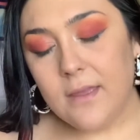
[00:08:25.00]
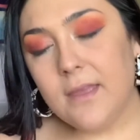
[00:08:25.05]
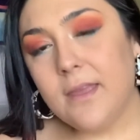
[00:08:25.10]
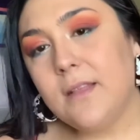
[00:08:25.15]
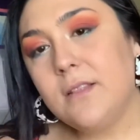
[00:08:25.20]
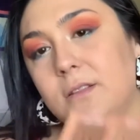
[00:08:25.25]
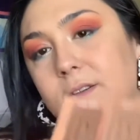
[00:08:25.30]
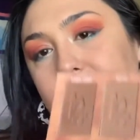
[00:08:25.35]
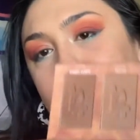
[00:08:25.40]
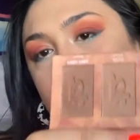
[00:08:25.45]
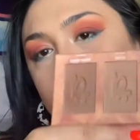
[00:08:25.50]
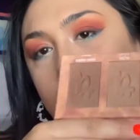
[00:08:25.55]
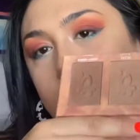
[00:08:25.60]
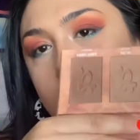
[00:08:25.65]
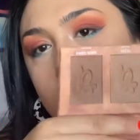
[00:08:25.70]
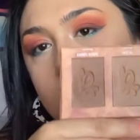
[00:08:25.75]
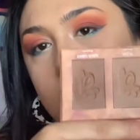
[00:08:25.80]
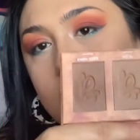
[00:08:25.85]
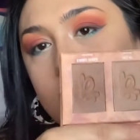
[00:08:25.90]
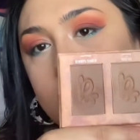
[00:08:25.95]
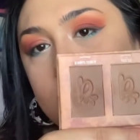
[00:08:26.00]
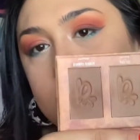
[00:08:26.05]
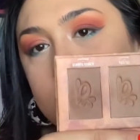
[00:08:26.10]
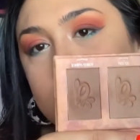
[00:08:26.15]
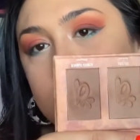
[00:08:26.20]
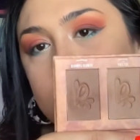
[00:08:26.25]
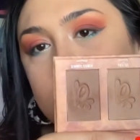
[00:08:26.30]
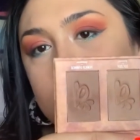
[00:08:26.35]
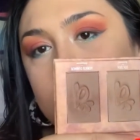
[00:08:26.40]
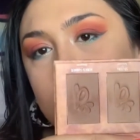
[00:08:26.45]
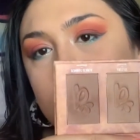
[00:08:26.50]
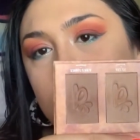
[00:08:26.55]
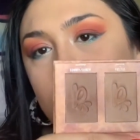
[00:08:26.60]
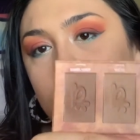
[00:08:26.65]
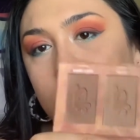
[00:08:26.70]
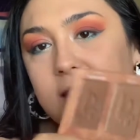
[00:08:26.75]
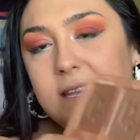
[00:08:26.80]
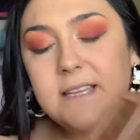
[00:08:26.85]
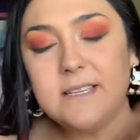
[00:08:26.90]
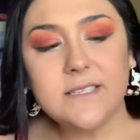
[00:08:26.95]
Looks like this.
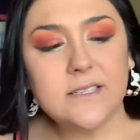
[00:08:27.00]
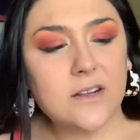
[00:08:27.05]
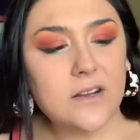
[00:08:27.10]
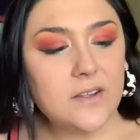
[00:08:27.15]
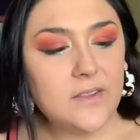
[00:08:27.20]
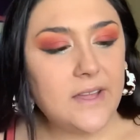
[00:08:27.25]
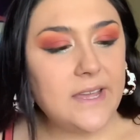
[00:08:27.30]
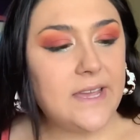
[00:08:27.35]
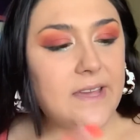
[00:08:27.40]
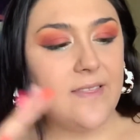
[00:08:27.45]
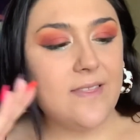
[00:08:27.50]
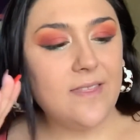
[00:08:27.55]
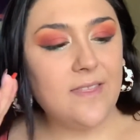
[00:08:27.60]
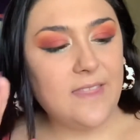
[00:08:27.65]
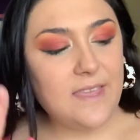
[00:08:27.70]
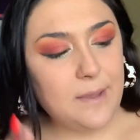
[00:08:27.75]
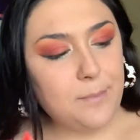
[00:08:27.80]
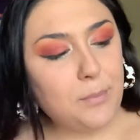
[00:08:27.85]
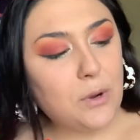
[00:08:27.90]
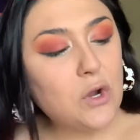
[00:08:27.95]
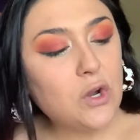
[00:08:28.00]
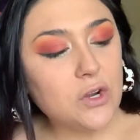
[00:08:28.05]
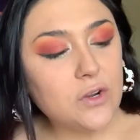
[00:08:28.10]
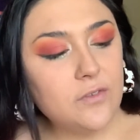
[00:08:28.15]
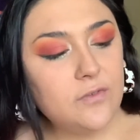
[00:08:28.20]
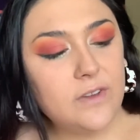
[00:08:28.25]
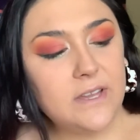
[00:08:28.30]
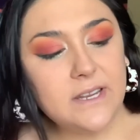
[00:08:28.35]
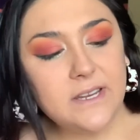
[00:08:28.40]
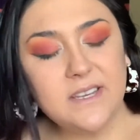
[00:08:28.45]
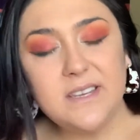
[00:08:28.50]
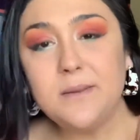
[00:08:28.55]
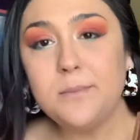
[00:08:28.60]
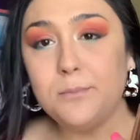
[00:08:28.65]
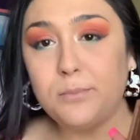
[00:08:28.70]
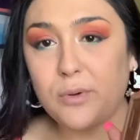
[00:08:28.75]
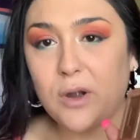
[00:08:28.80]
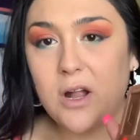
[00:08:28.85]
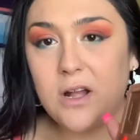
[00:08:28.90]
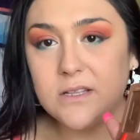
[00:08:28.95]
These are like the perfect
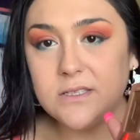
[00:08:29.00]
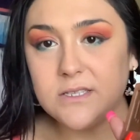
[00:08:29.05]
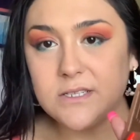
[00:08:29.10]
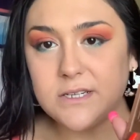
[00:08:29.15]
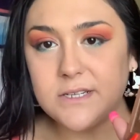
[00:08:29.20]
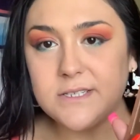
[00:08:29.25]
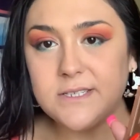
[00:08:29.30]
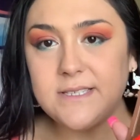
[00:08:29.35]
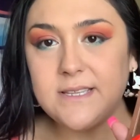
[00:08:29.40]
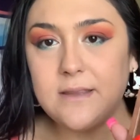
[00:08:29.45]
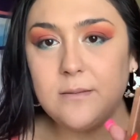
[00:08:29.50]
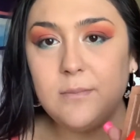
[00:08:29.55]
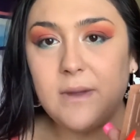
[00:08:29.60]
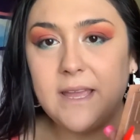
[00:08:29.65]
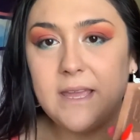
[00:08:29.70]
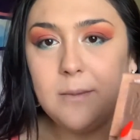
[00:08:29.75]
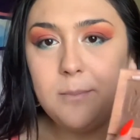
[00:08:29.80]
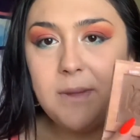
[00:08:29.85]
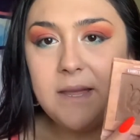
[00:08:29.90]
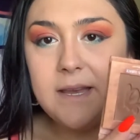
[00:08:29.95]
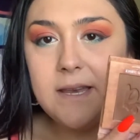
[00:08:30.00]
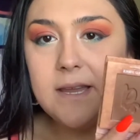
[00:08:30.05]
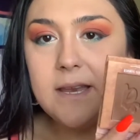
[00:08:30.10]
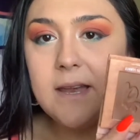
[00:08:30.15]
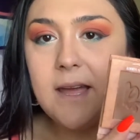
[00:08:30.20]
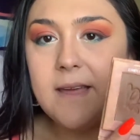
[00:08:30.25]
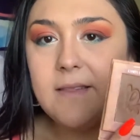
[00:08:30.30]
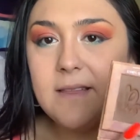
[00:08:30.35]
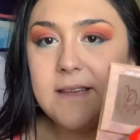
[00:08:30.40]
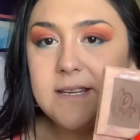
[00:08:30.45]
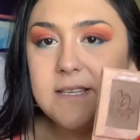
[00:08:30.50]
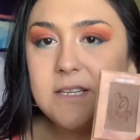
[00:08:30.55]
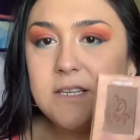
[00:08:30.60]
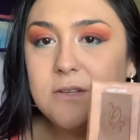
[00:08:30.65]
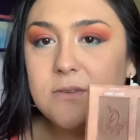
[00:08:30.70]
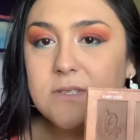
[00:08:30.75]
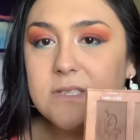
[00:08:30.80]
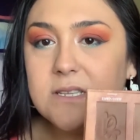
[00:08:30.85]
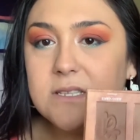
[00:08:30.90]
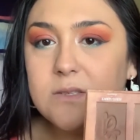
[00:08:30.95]
bronzers in my opinion. I like to
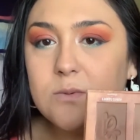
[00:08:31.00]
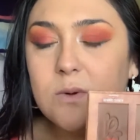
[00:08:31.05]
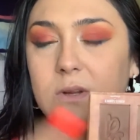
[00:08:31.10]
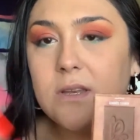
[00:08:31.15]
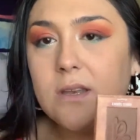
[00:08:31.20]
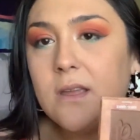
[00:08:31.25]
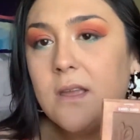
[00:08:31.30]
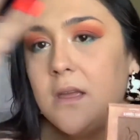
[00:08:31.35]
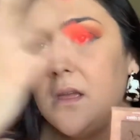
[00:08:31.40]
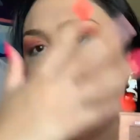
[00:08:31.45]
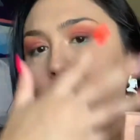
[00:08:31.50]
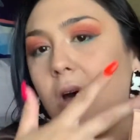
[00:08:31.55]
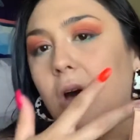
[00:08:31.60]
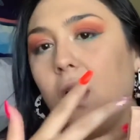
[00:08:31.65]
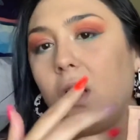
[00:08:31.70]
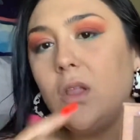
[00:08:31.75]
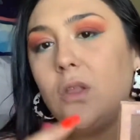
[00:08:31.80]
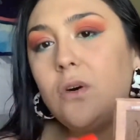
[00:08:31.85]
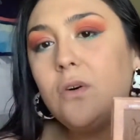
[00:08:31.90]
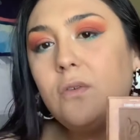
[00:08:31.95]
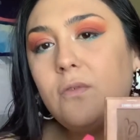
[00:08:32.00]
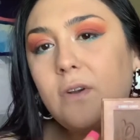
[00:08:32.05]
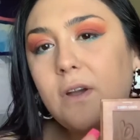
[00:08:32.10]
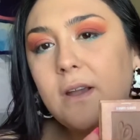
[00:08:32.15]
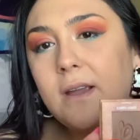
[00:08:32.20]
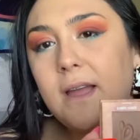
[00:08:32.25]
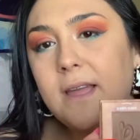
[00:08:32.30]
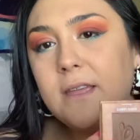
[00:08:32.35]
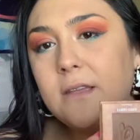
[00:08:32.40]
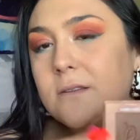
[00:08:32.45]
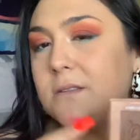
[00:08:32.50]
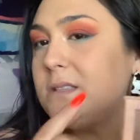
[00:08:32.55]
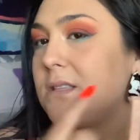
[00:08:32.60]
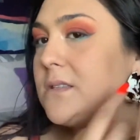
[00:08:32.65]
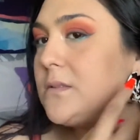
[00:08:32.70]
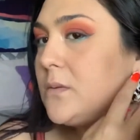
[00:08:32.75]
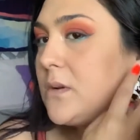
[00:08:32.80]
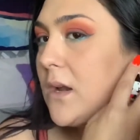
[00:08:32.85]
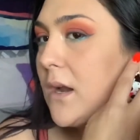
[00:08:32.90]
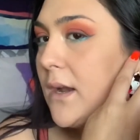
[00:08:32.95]
use this one all over. I use
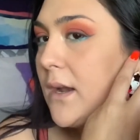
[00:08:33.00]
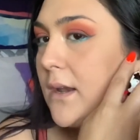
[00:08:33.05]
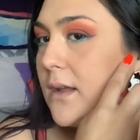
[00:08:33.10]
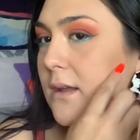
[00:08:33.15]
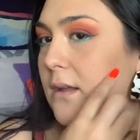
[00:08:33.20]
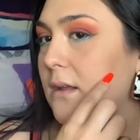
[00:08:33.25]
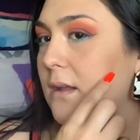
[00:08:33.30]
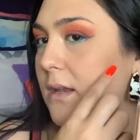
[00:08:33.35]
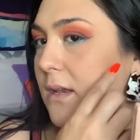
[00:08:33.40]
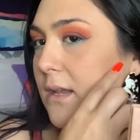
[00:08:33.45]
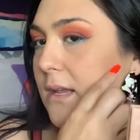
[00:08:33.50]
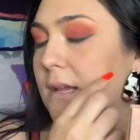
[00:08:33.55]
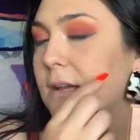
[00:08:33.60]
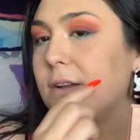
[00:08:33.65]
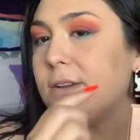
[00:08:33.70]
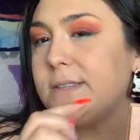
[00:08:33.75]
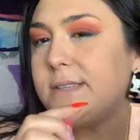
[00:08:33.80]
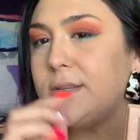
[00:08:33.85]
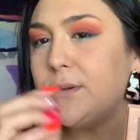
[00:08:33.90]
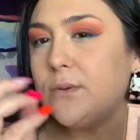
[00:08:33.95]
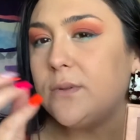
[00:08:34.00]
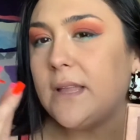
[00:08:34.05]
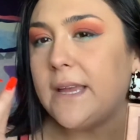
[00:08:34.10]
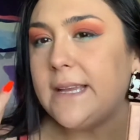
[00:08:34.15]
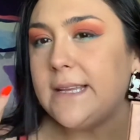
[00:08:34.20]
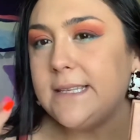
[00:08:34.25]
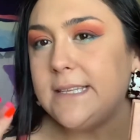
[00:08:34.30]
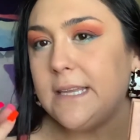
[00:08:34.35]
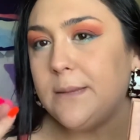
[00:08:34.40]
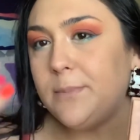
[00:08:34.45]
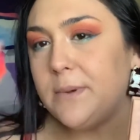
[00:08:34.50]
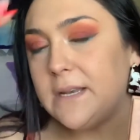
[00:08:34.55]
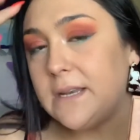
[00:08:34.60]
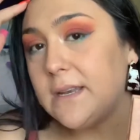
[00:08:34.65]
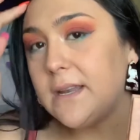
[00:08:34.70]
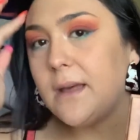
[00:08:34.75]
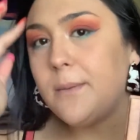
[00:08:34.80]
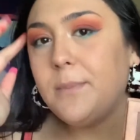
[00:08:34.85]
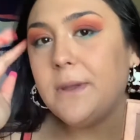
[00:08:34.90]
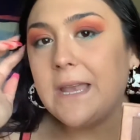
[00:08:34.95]
this one kind of in here to like deepen it
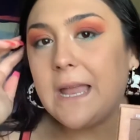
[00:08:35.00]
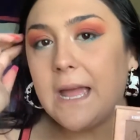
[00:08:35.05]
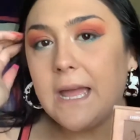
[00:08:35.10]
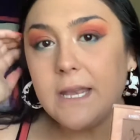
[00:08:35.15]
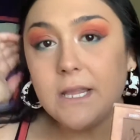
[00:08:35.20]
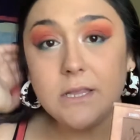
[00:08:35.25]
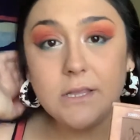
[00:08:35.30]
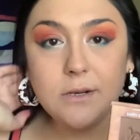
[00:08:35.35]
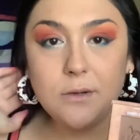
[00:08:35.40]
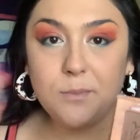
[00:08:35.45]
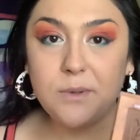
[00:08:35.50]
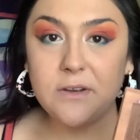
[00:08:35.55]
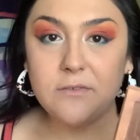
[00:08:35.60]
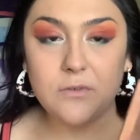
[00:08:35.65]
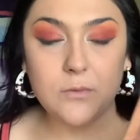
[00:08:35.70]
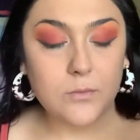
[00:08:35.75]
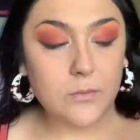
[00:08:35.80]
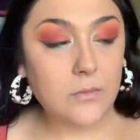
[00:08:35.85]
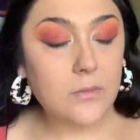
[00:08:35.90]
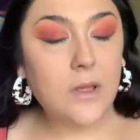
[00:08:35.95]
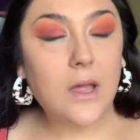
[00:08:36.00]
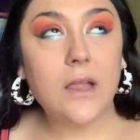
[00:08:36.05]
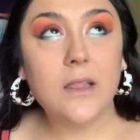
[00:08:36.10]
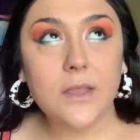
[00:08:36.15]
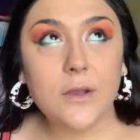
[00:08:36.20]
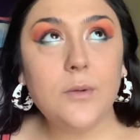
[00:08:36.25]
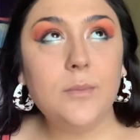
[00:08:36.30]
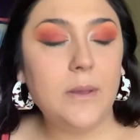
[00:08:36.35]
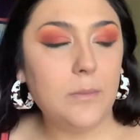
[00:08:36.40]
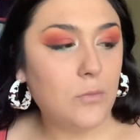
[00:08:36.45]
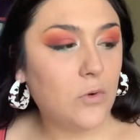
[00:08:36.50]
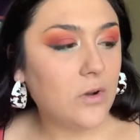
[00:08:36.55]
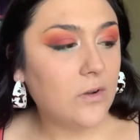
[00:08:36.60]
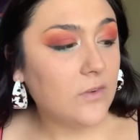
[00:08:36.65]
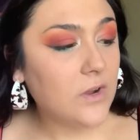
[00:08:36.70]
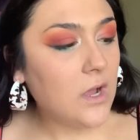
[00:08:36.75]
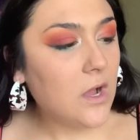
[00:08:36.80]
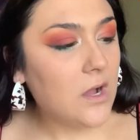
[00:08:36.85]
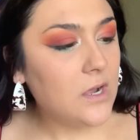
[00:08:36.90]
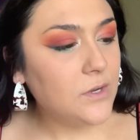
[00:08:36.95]
up and add a little bit more of a
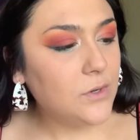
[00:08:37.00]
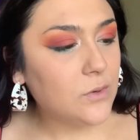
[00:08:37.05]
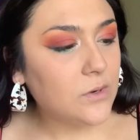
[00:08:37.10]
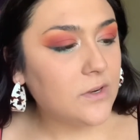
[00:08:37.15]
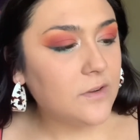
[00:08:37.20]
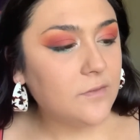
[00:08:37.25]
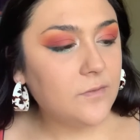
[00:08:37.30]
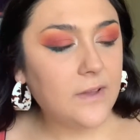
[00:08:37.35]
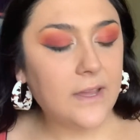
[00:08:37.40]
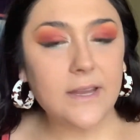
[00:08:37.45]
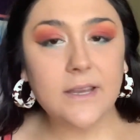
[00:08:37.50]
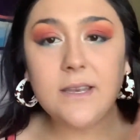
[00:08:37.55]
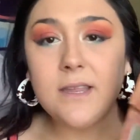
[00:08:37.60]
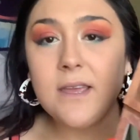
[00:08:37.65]
contoured effect.